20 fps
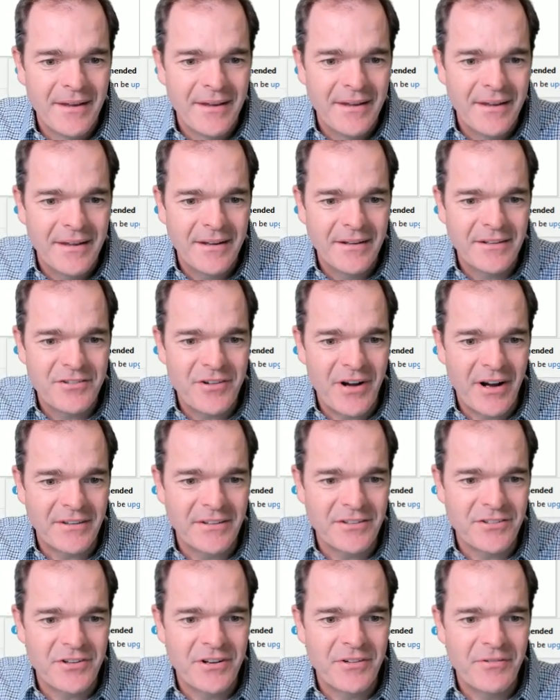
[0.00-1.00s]
extract the
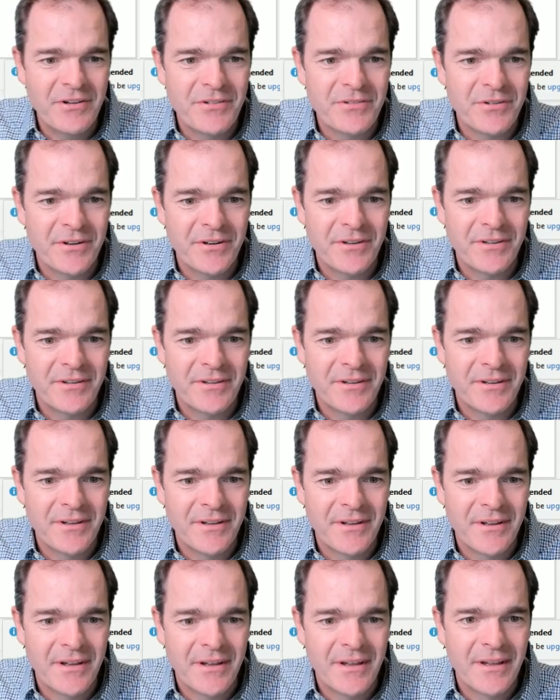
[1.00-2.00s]
string resource,
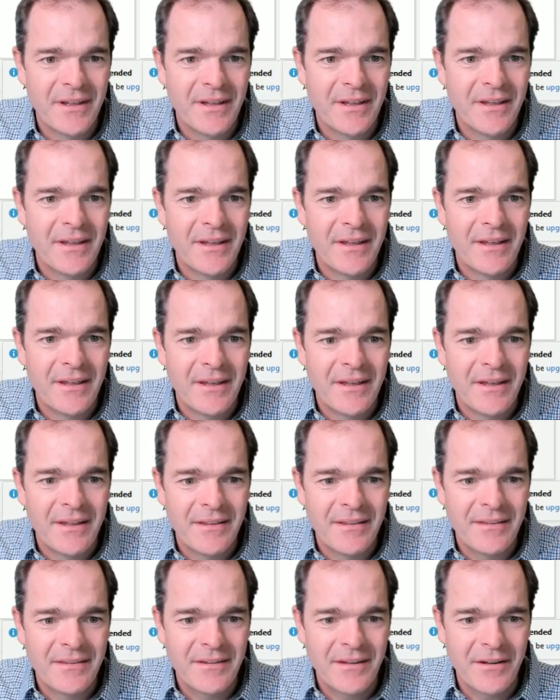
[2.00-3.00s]

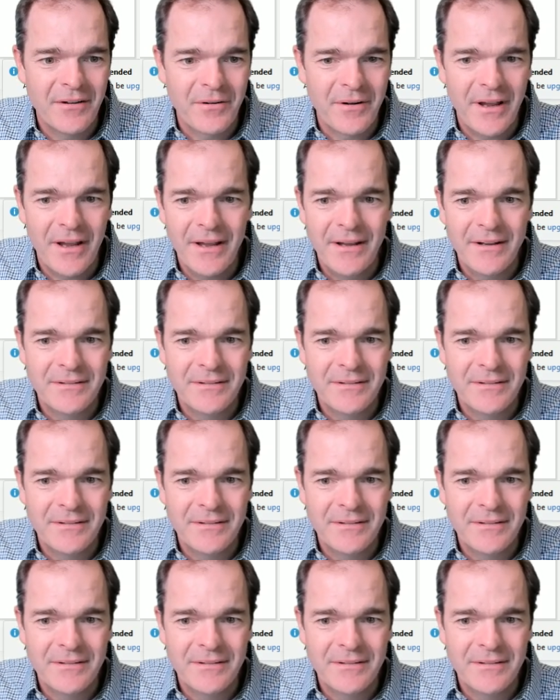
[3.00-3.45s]
say OK.